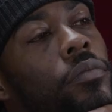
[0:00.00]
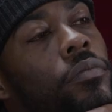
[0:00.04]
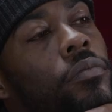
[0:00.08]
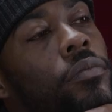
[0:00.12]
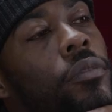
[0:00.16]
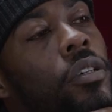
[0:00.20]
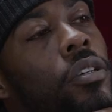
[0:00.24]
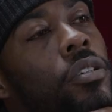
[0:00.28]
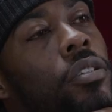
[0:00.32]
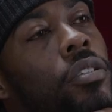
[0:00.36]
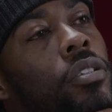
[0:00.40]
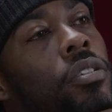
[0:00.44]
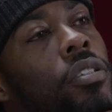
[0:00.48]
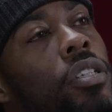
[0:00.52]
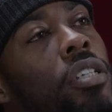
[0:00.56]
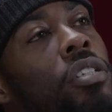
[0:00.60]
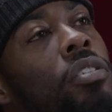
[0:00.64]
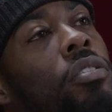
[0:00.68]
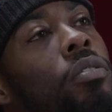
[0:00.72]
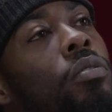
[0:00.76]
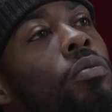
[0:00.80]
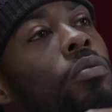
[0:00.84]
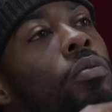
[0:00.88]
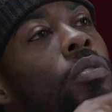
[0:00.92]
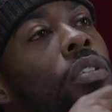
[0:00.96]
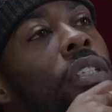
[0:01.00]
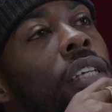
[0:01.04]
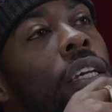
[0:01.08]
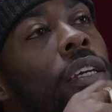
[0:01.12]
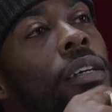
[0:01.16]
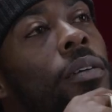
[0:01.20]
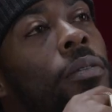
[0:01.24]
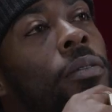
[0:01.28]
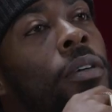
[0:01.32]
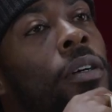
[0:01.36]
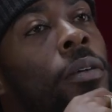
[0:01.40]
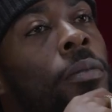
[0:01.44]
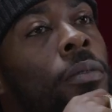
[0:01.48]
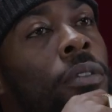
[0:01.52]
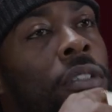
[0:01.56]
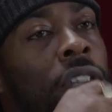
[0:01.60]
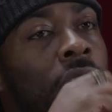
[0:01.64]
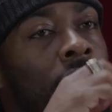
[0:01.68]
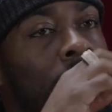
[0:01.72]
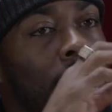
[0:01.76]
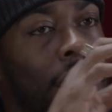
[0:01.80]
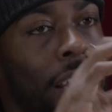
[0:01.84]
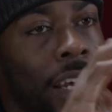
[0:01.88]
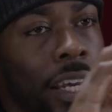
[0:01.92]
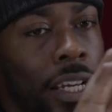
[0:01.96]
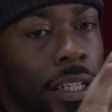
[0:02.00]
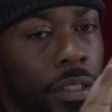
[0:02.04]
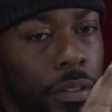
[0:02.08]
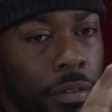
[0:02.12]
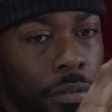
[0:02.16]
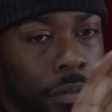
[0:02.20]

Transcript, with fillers: No, it's, it's called tapeworm because it's like...